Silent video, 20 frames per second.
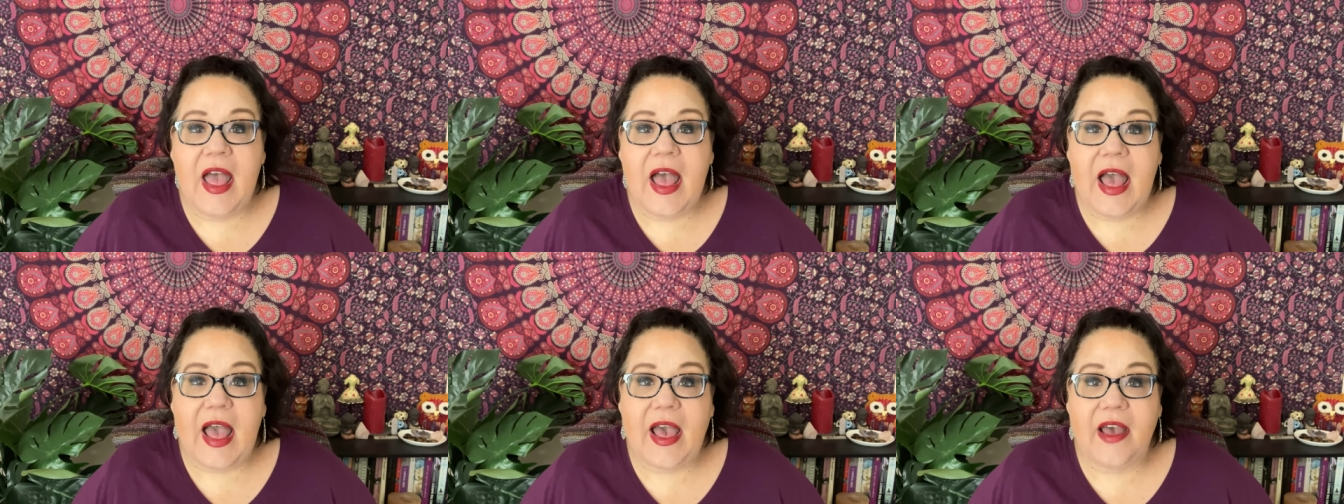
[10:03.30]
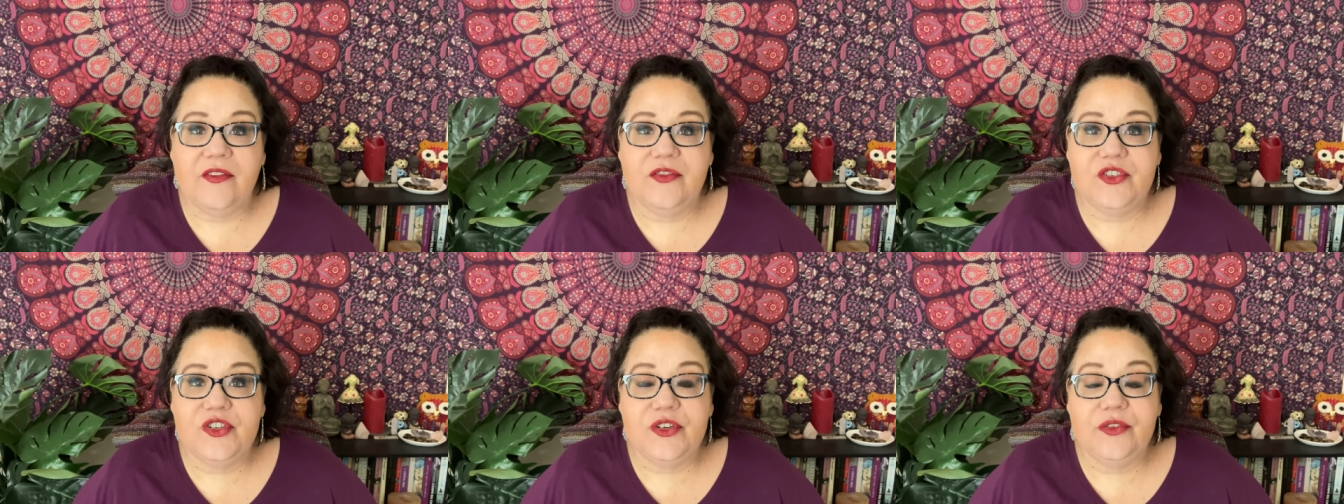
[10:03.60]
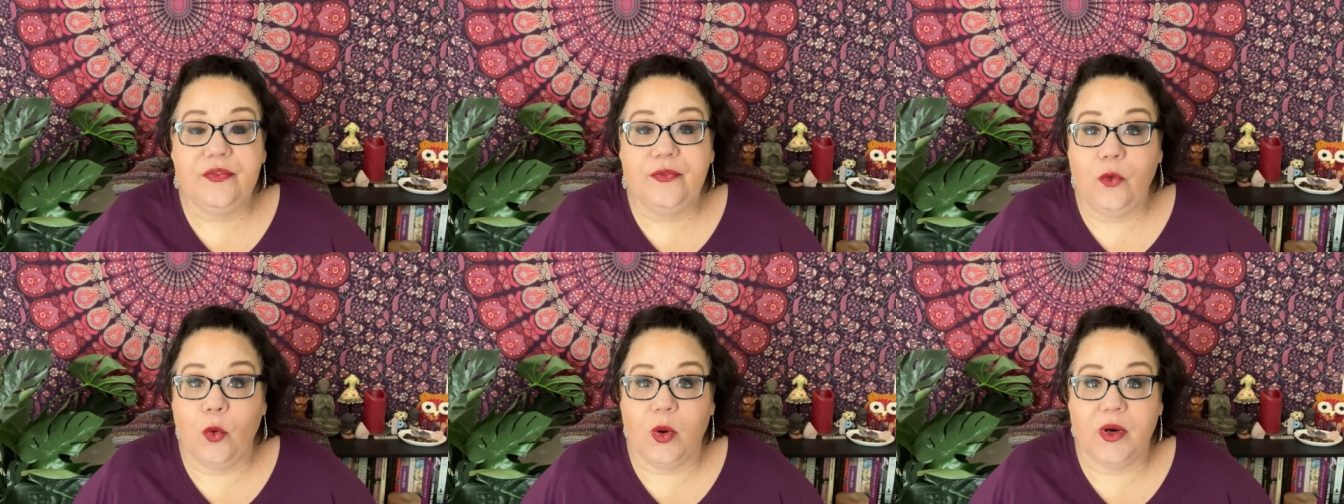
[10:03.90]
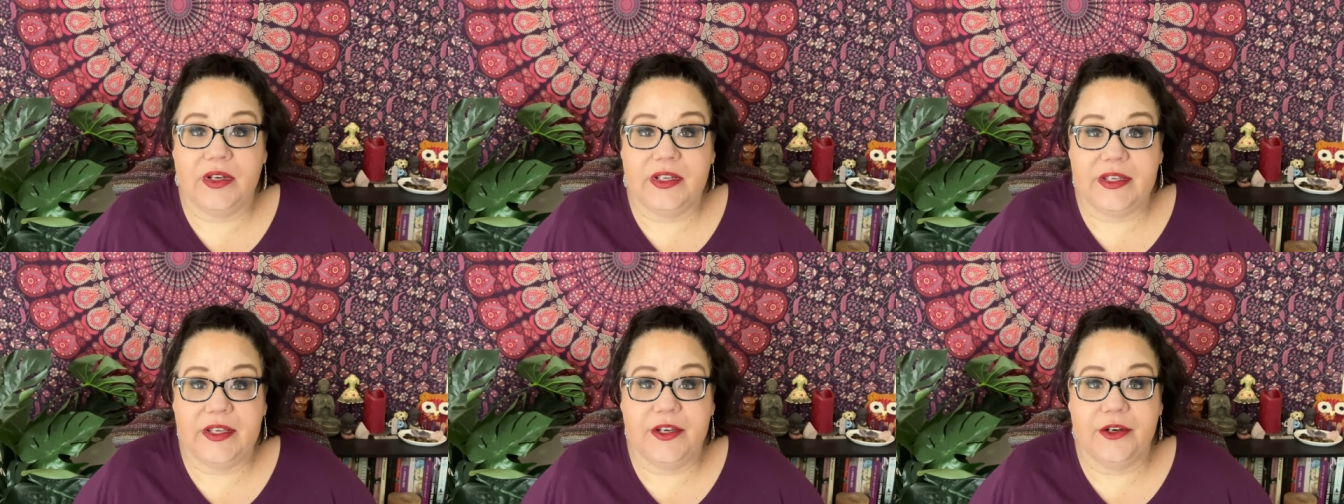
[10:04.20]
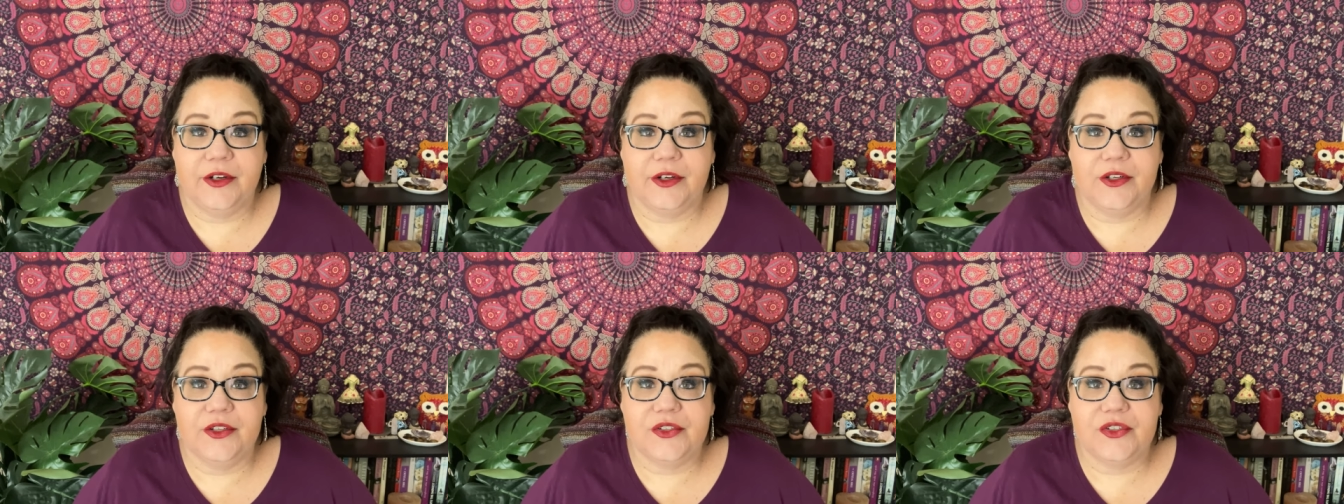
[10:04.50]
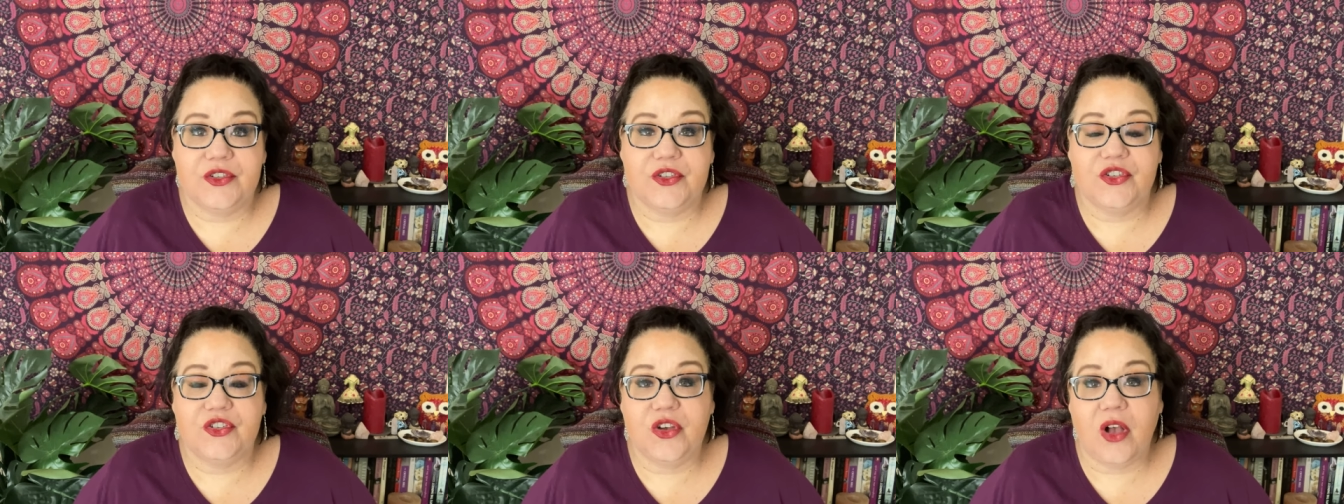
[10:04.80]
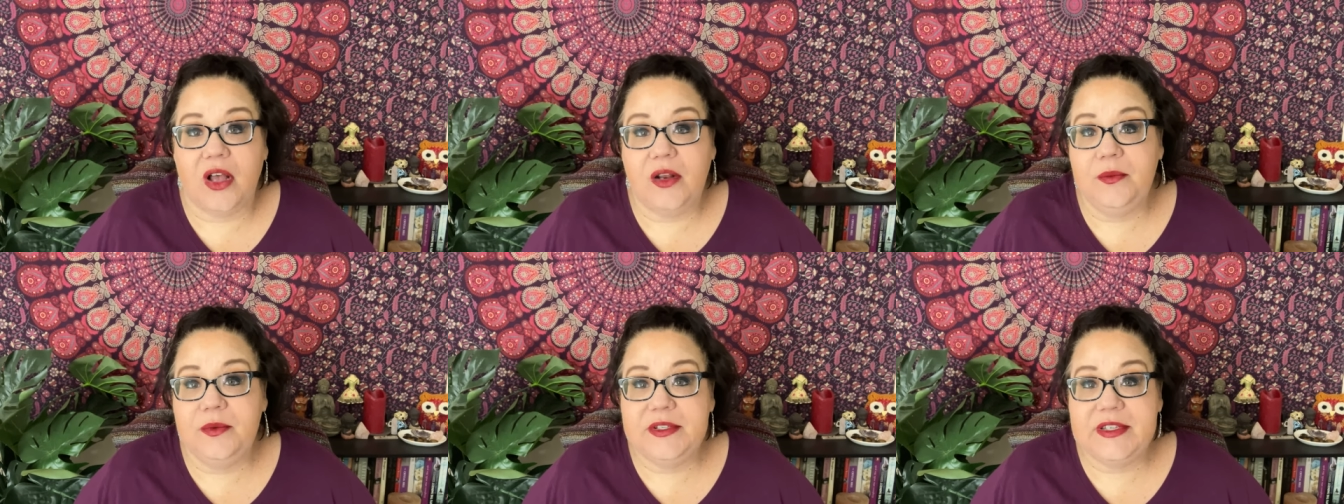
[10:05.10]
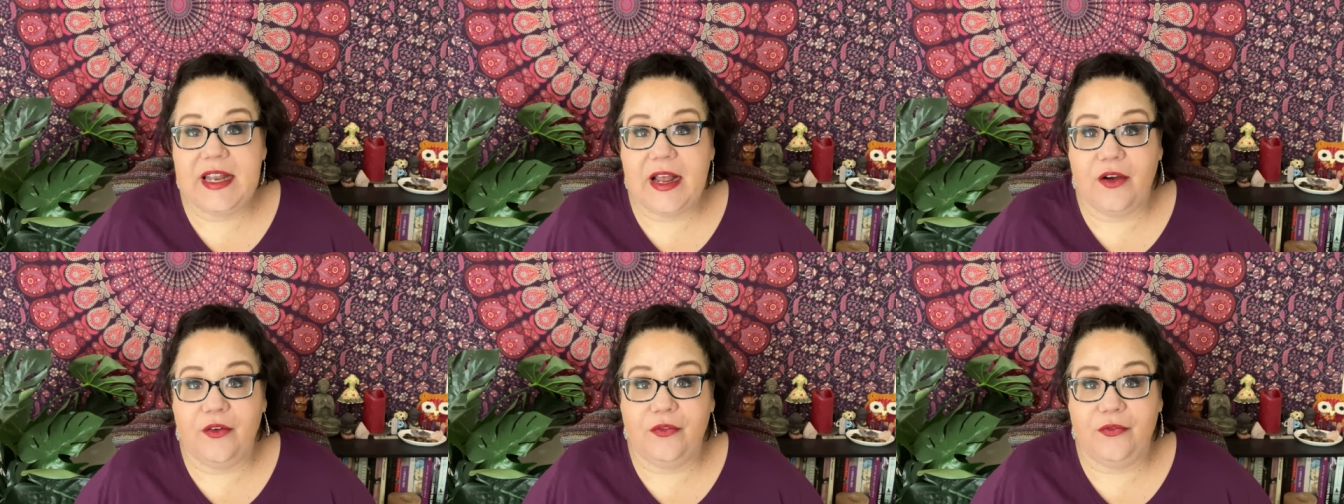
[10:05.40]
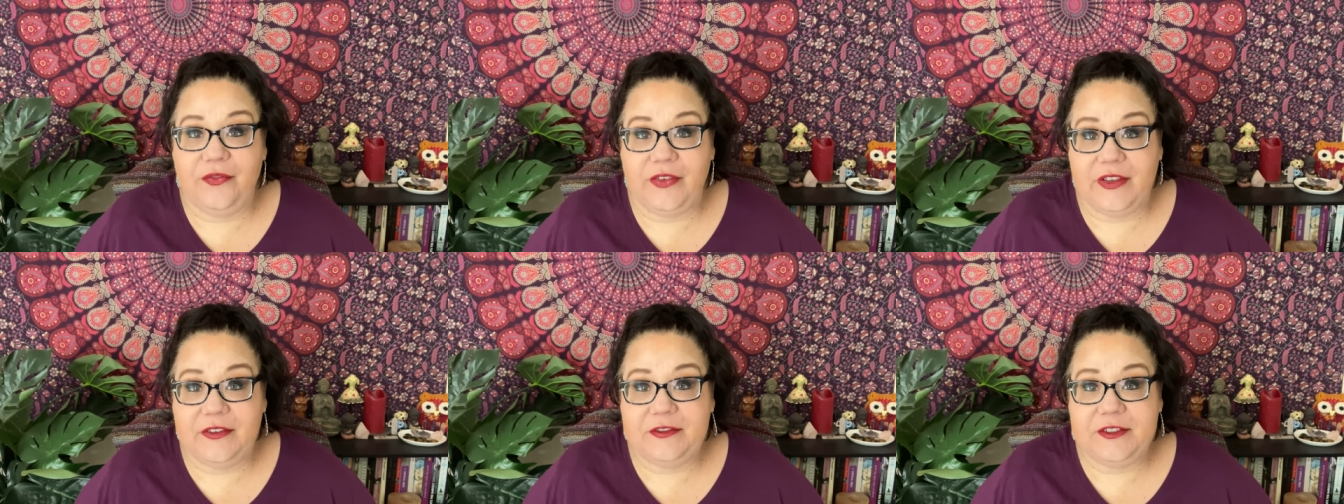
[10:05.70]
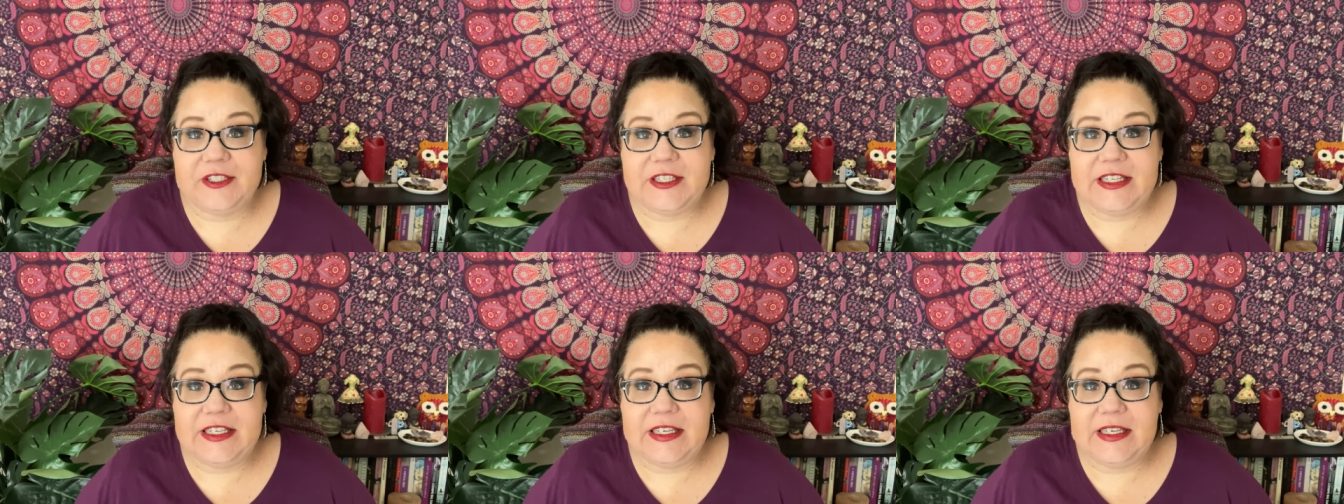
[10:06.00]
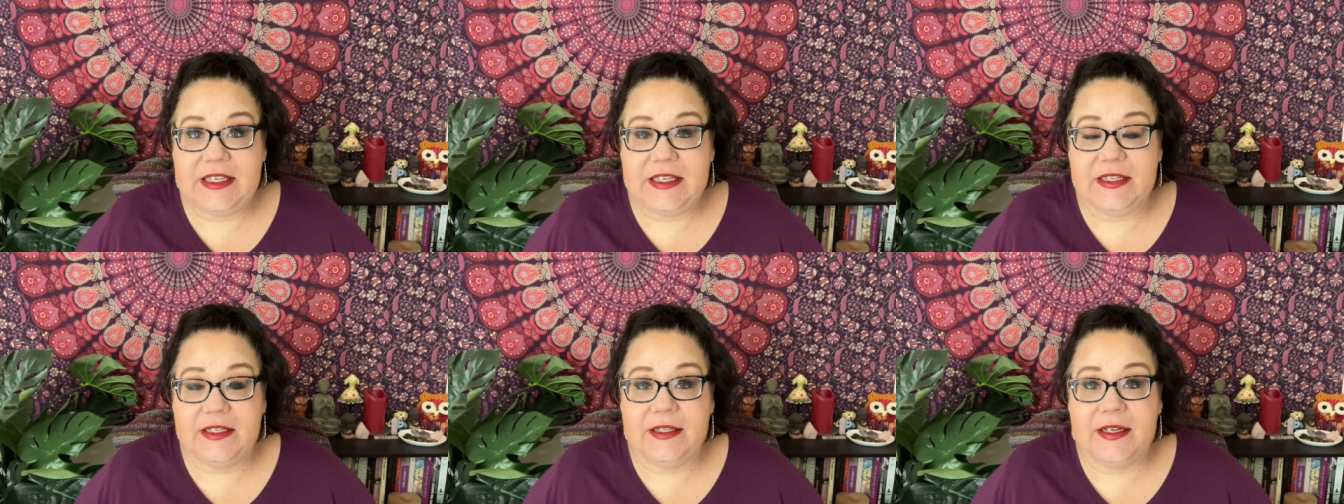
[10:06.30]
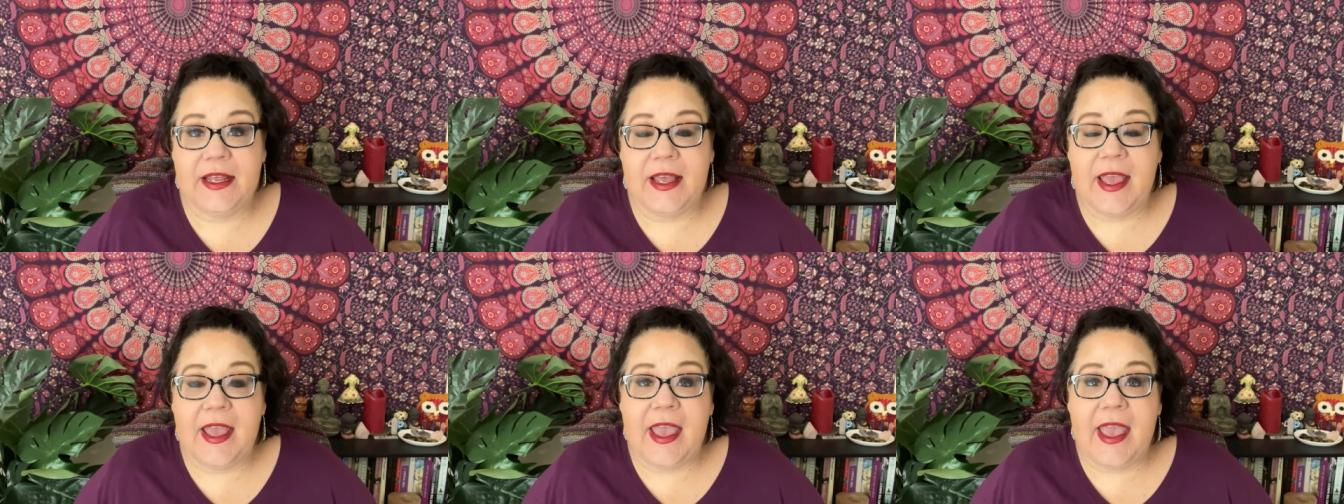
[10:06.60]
After 4 years, Shawn was now 15,